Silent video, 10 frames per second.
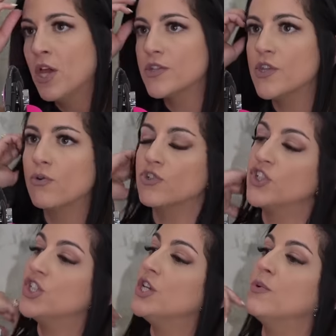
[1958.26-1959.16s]
So
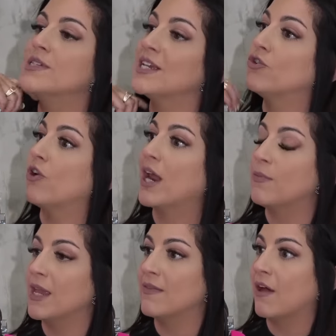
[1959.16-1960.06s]
she was
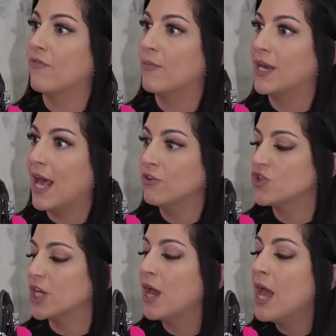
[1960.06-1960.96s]
incredibly in that feminine
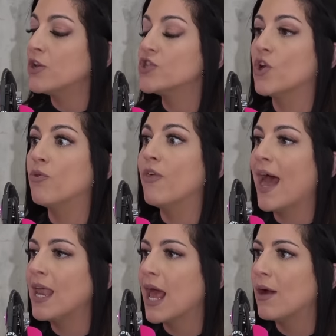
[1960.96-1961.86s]
energy. So
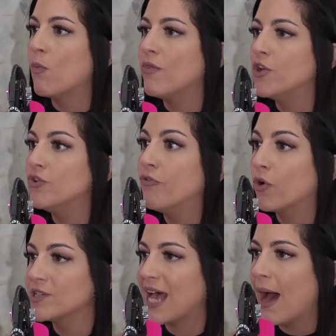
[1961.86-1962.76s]
then when the
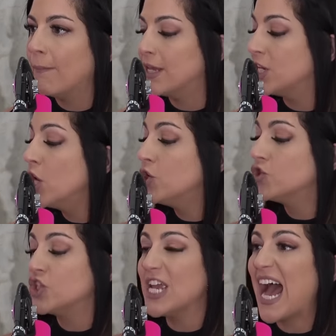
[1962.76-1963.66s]
divorce happened,
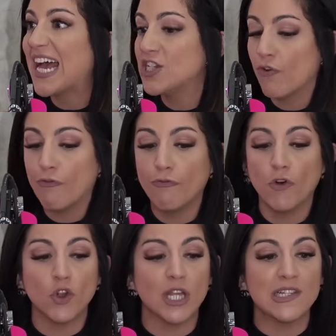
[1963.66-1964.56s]
she had to
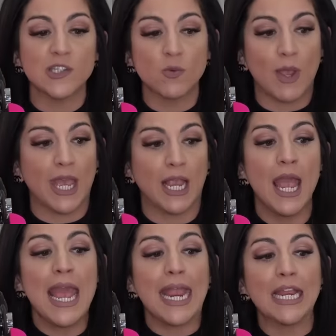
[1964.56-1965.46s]
fully swing
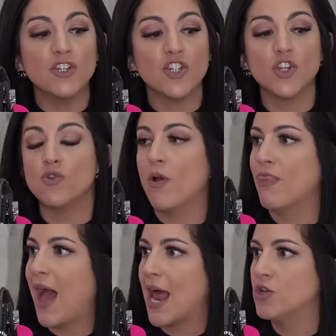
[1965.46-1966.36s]
into
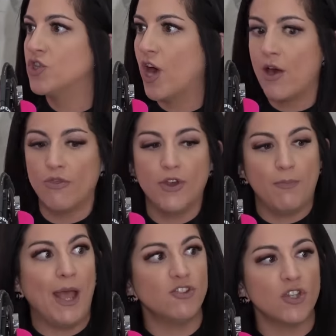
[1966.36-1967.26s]
that the
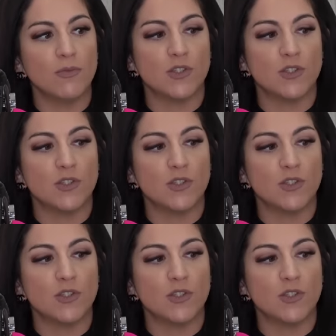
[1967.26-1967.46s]
pendulum